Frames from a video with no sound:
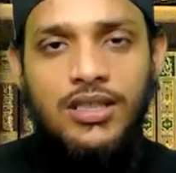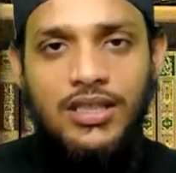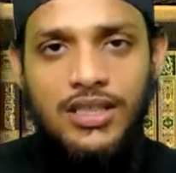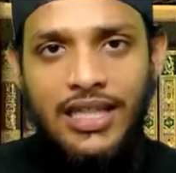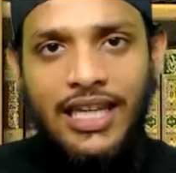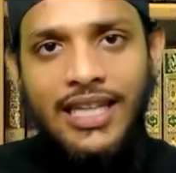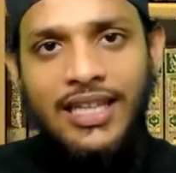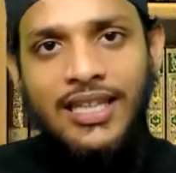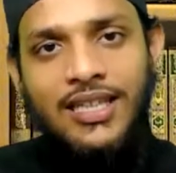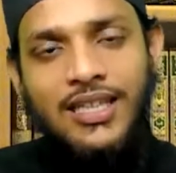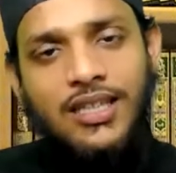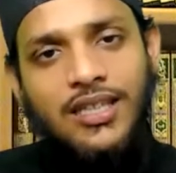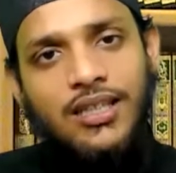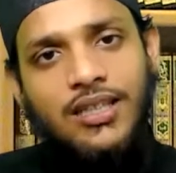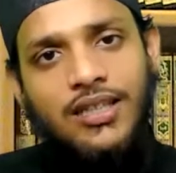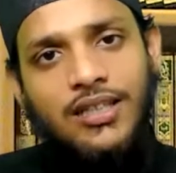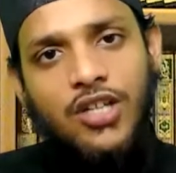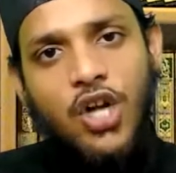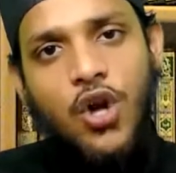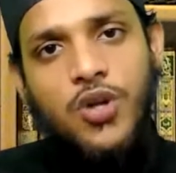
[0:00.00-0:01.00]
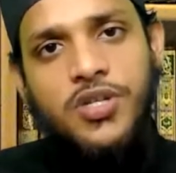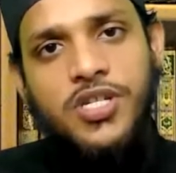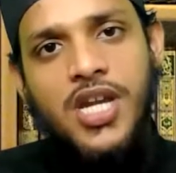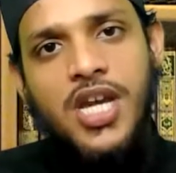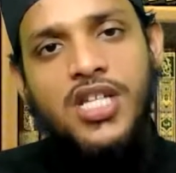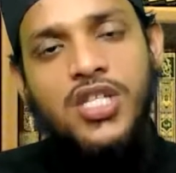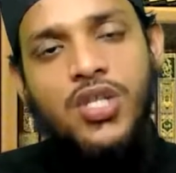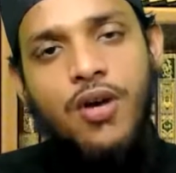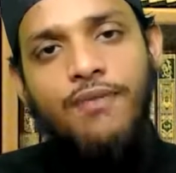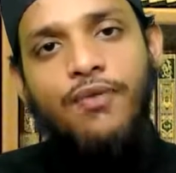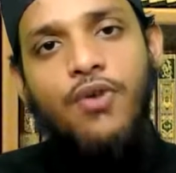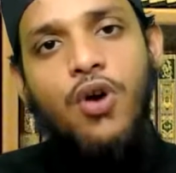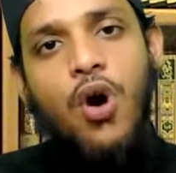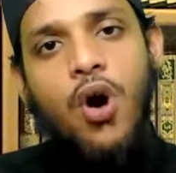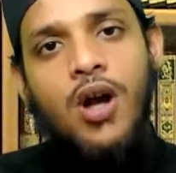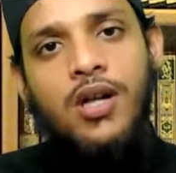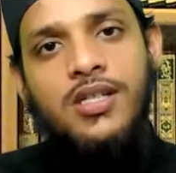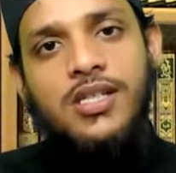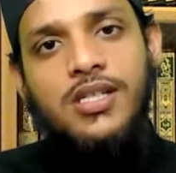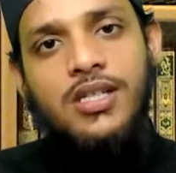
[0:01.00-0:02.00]
In context of
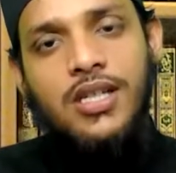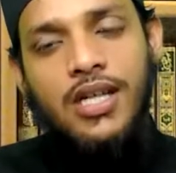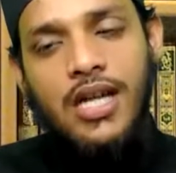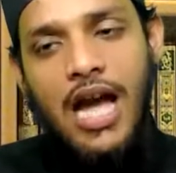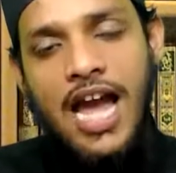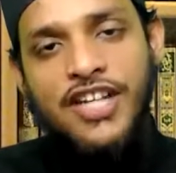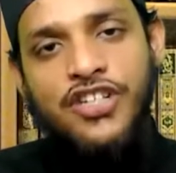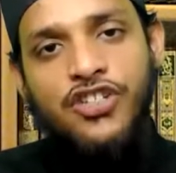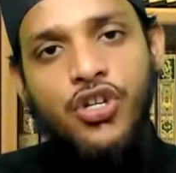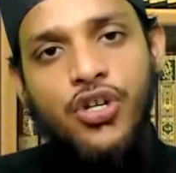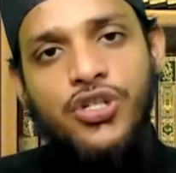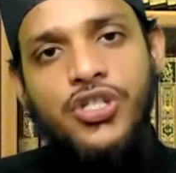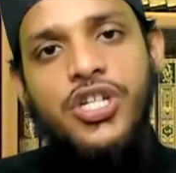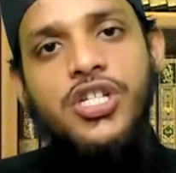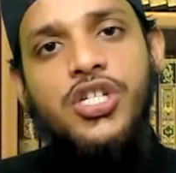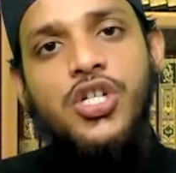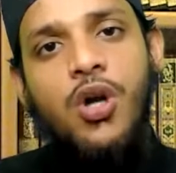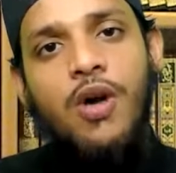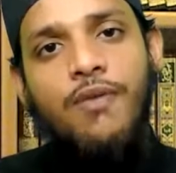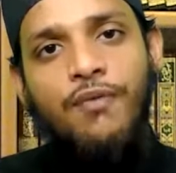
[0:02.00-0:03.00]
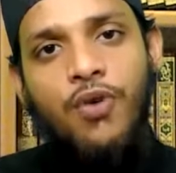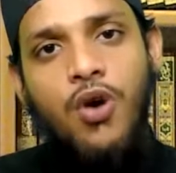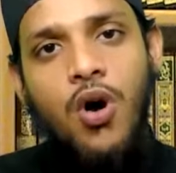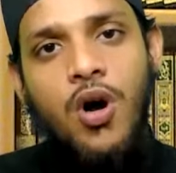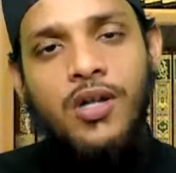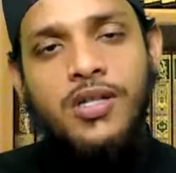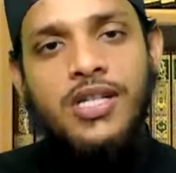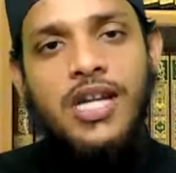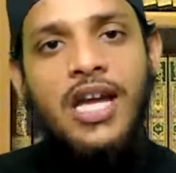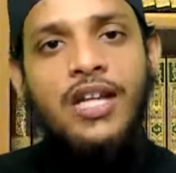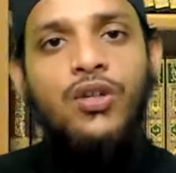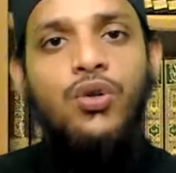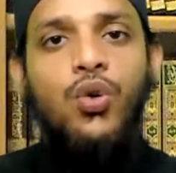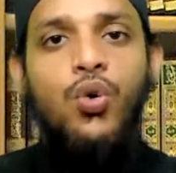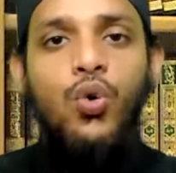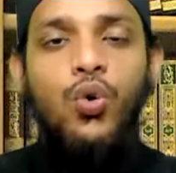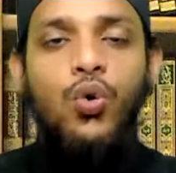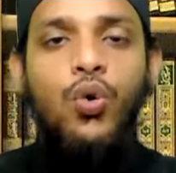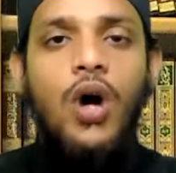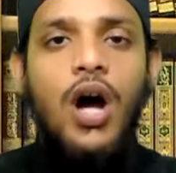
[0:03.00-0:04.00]
God, identity of God, and
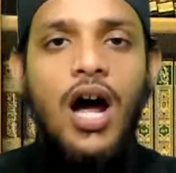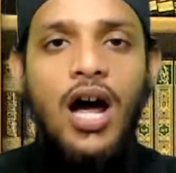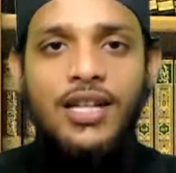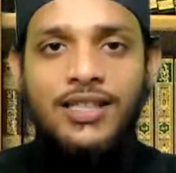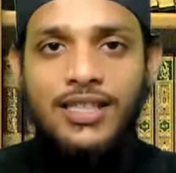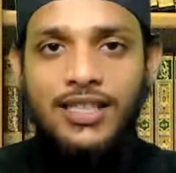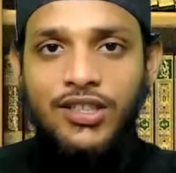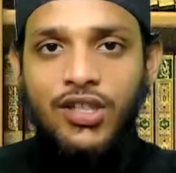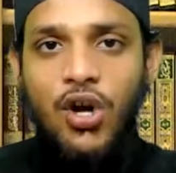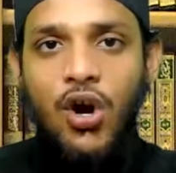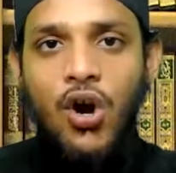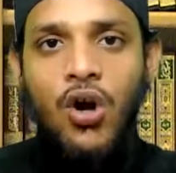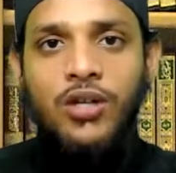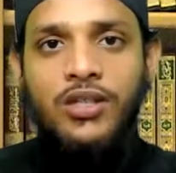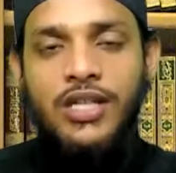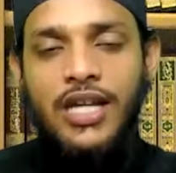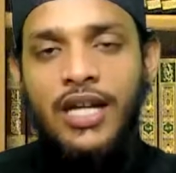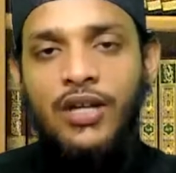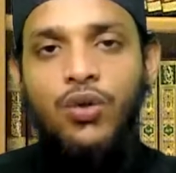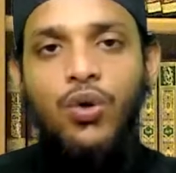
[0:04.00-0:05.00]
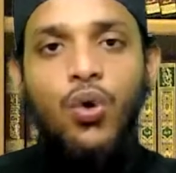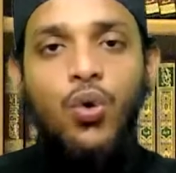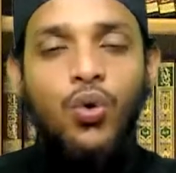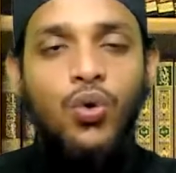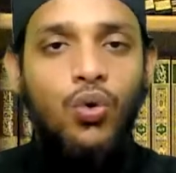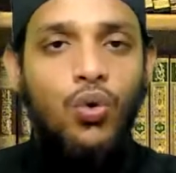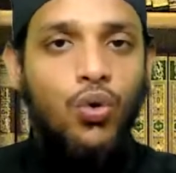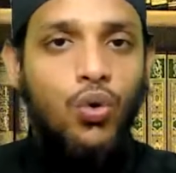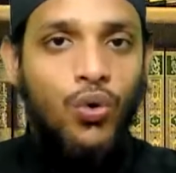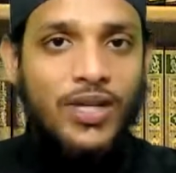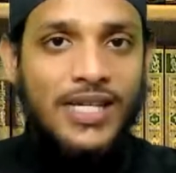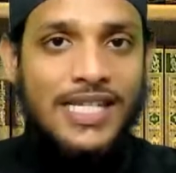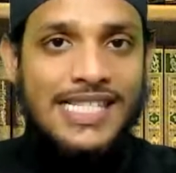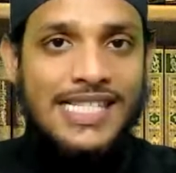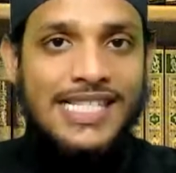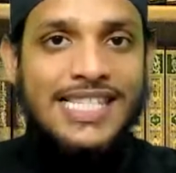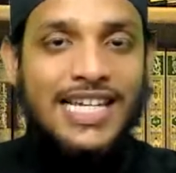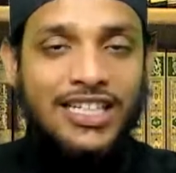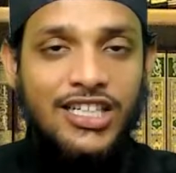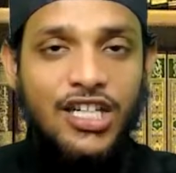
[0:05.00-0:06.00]
who are the God, and who is
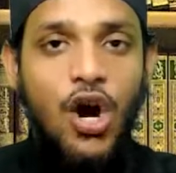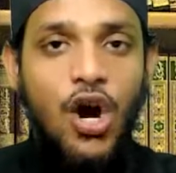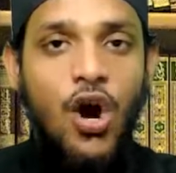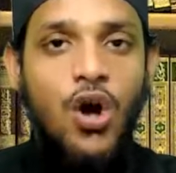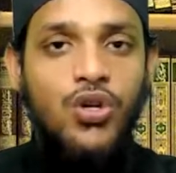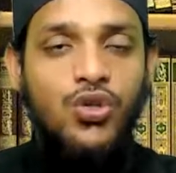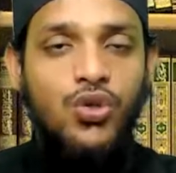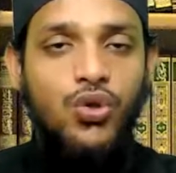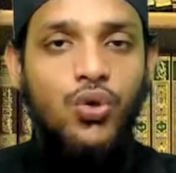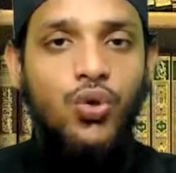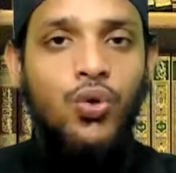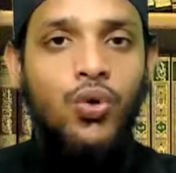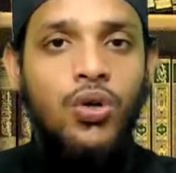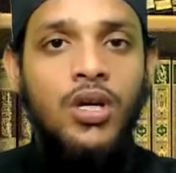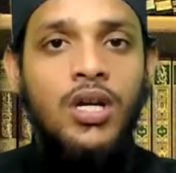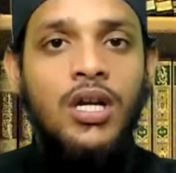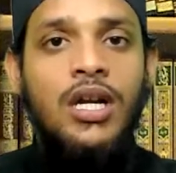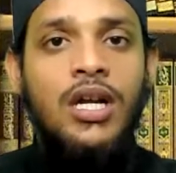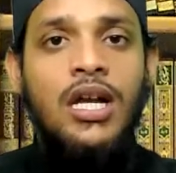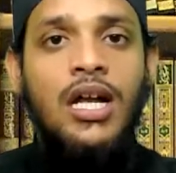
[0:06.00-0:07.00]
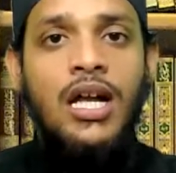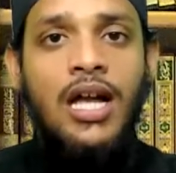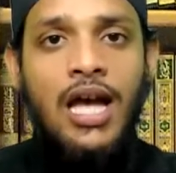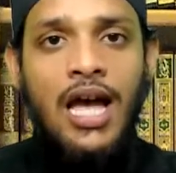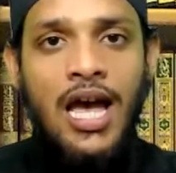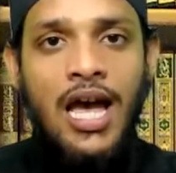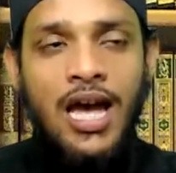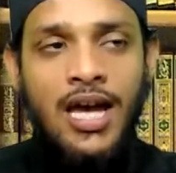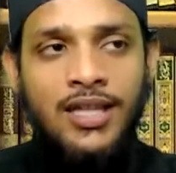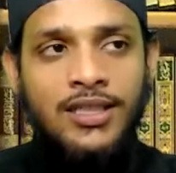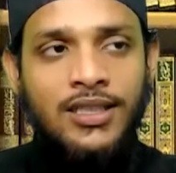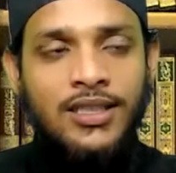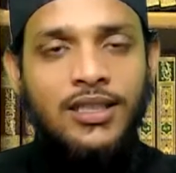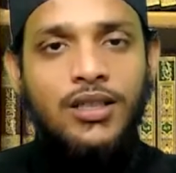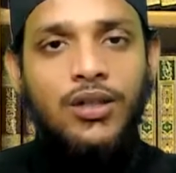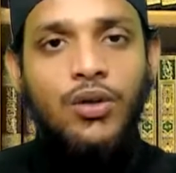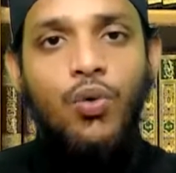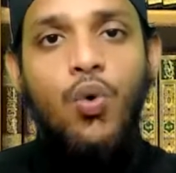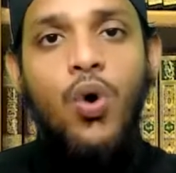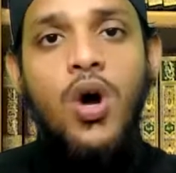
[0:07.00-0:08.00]
the God, who and
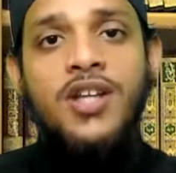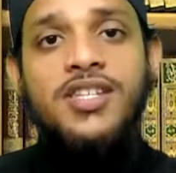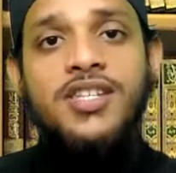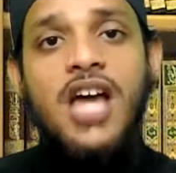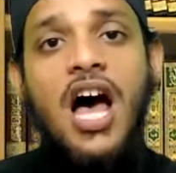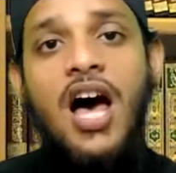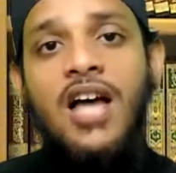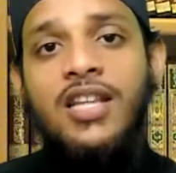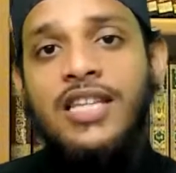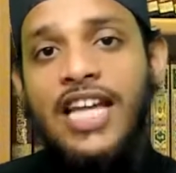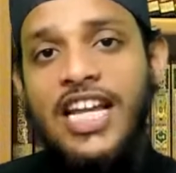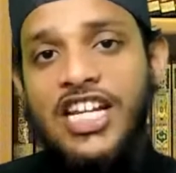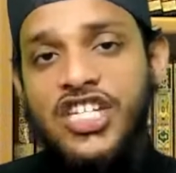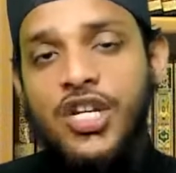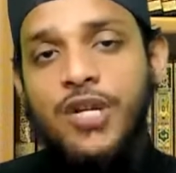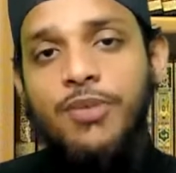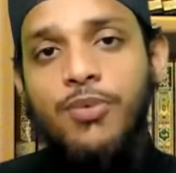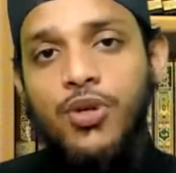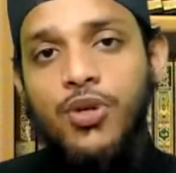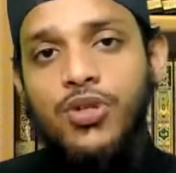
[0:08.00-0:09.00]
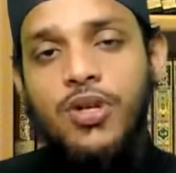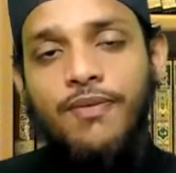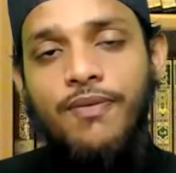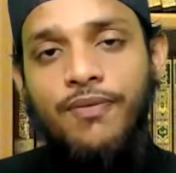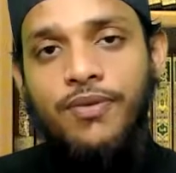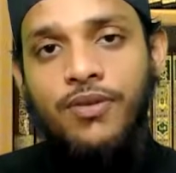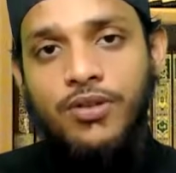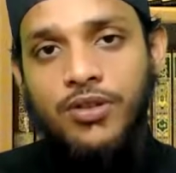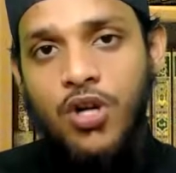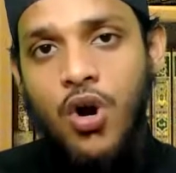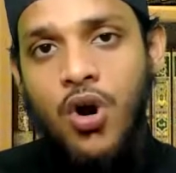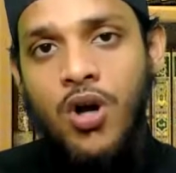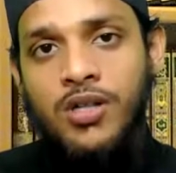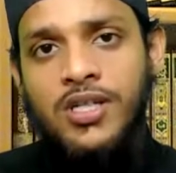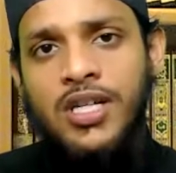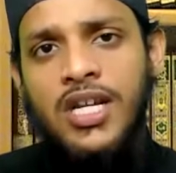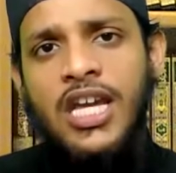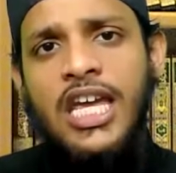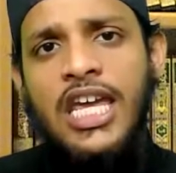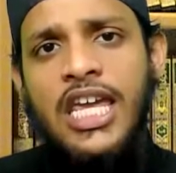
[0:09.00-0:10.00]
what are the attributes of God.
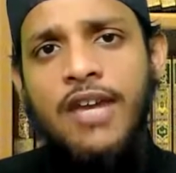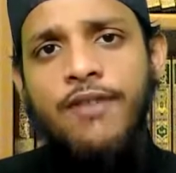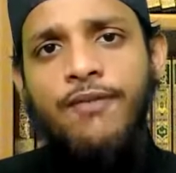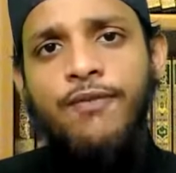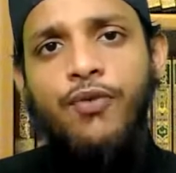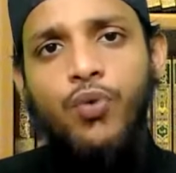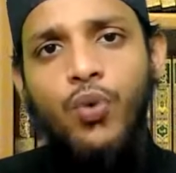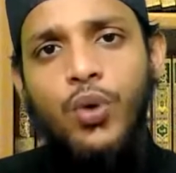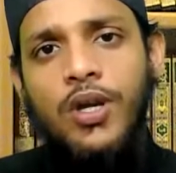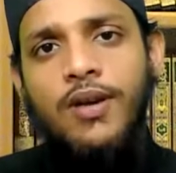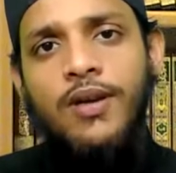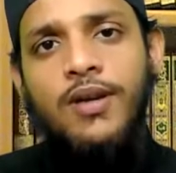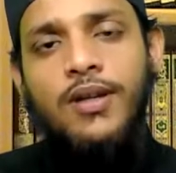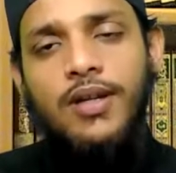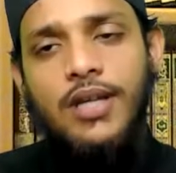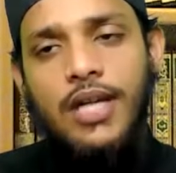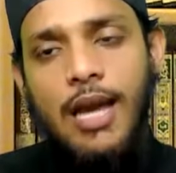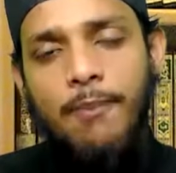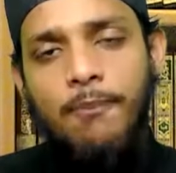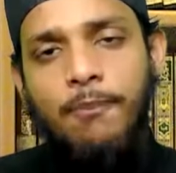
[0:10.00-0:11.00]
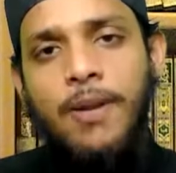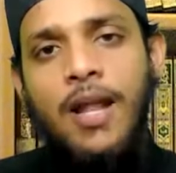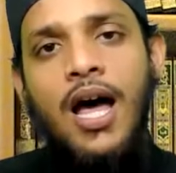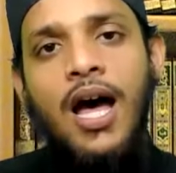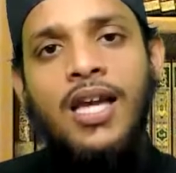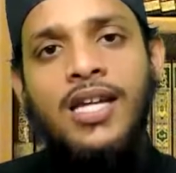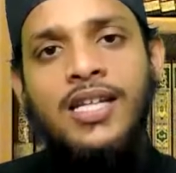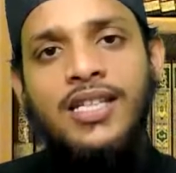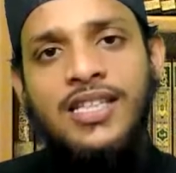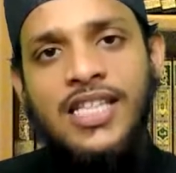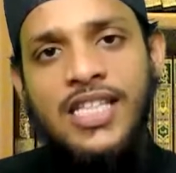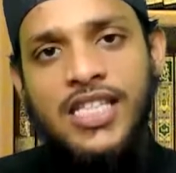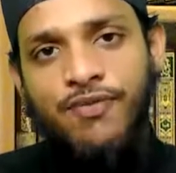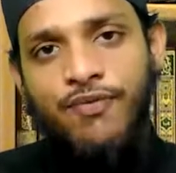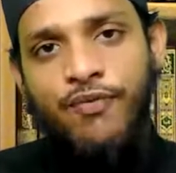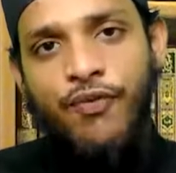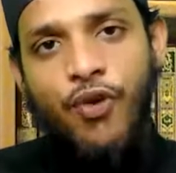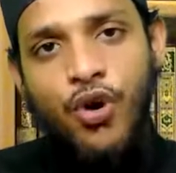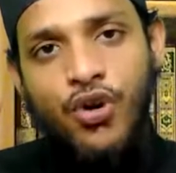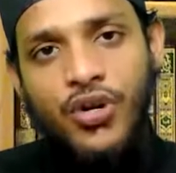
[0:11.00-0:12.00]
If we apply these
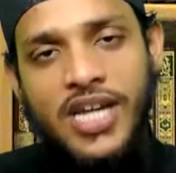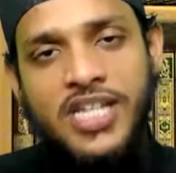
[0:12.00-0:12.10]
4